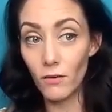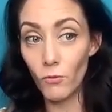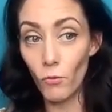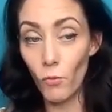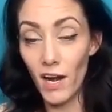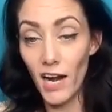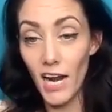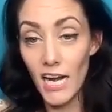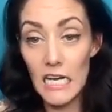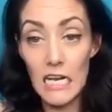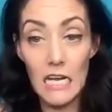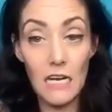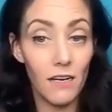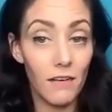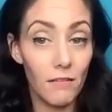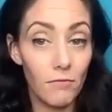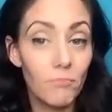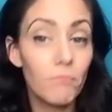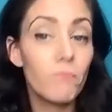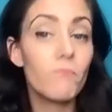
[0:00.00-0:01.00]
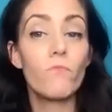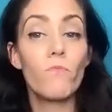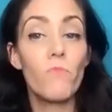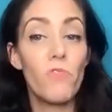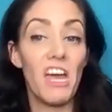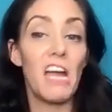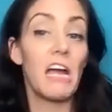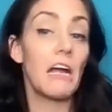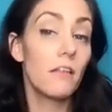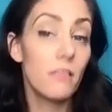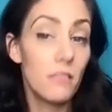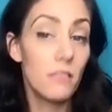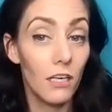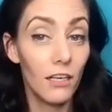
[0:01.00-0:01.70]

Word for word: when I needed things.